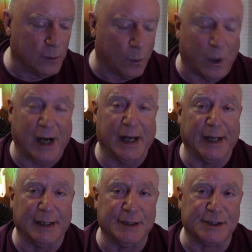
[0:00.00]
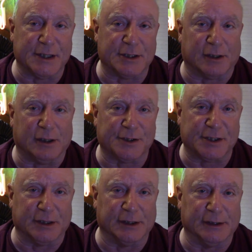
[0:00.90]
why it is that you're all
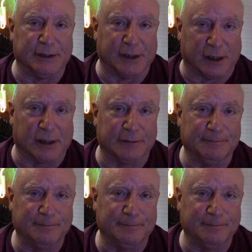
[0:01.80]
still in the dark